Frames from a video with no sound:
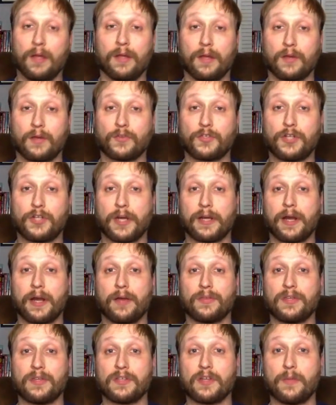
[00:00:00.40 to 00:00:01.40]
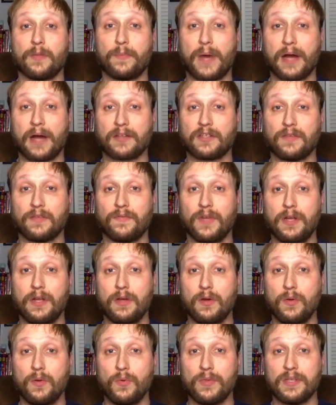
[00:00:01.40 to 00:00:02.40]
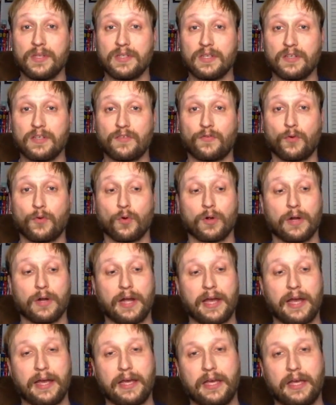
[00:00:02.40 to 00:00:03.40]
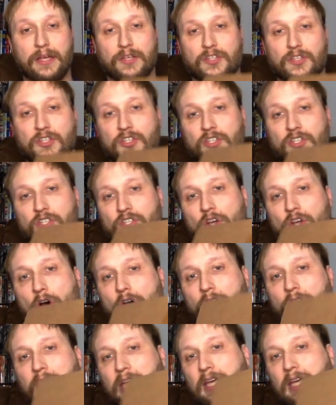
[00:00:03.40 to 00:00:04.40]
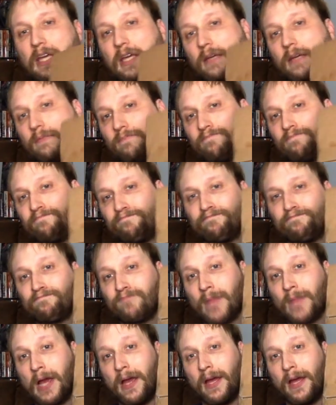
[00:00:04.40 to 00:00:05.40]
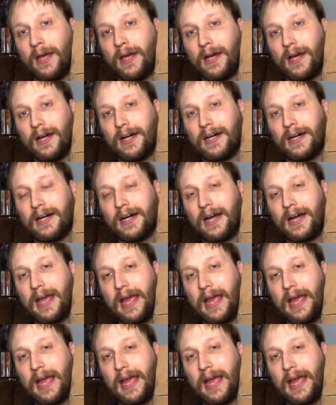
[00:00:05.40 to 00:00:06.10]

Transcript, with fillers: Thanks for checking out this unboxing video. This is for a soggy uh,